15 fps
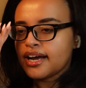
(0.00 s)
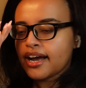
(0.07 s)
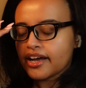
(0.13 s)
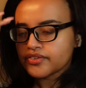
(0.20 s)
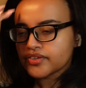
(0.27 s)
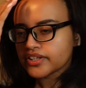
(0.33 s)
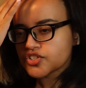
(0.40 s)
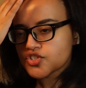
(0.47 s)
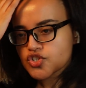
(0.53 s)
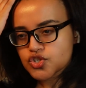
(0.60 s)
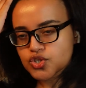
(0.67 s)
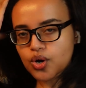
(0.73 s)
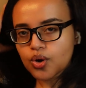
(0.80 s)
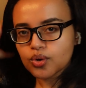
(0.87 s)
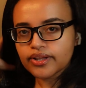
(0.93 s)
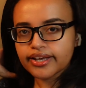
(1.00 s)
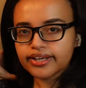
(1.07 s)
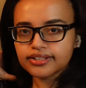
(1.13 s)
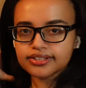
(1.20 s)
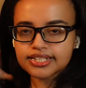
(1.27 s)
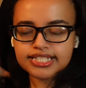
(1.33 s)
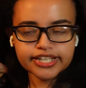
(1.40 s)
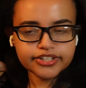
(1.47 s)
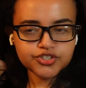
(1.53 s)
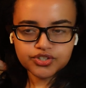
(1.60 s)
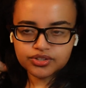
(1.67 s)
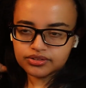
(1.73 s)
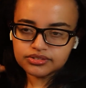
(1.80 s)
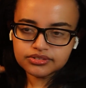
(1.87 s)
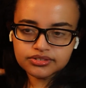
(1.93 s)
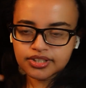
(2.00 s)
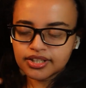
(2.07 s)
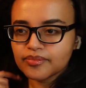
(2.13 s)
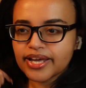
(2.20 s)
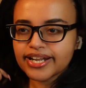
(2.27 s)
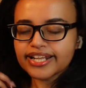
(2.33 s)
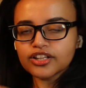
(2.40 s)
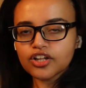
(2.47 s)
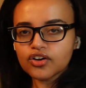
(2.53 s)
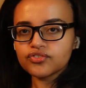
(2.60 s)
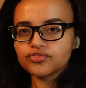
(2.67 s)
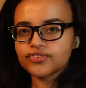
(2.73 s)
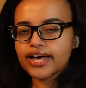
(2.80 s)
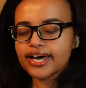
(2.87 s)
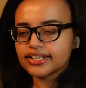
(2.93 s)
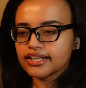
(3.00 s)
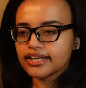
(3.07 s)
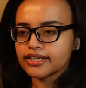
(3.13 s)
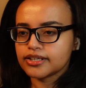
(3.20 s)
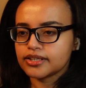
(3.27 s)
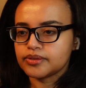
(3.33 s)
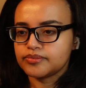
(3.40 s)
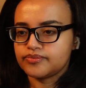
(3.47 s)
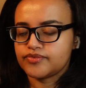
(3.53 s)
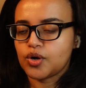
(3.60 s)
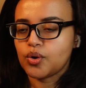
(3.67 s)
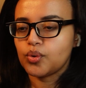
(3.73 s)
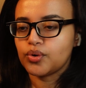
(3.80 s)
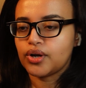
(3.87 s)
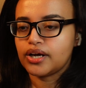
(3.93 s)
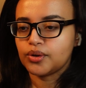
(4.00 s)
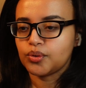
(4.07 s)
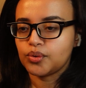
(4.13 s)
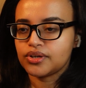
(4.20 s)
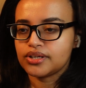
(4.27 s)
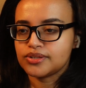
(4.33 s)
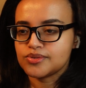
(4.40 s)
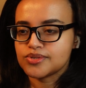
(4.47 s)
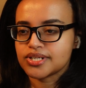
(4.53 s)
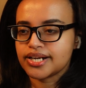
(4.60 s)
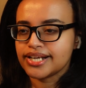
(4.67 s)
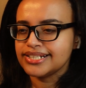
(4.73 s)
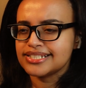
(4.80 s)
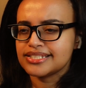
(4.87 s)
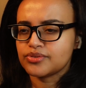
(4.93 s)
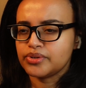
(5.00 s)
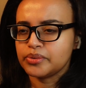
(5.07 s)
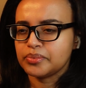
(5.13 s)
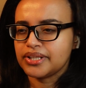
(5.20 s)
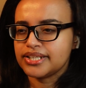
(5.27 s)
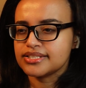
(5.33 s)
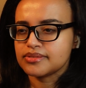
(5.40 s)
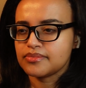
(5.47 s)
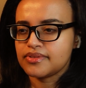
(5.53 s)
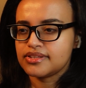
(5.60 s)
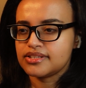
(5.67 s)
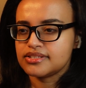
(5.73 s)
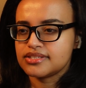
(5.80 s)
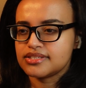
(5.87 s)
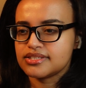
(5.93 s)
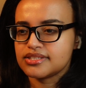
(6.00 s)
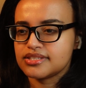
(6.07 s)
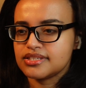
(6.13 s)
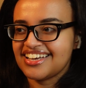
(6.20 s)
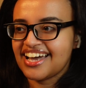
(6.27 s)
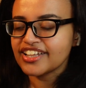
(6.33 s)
I feel like it's just so like intentional. And I love that like, hold on. I need to replay some of this.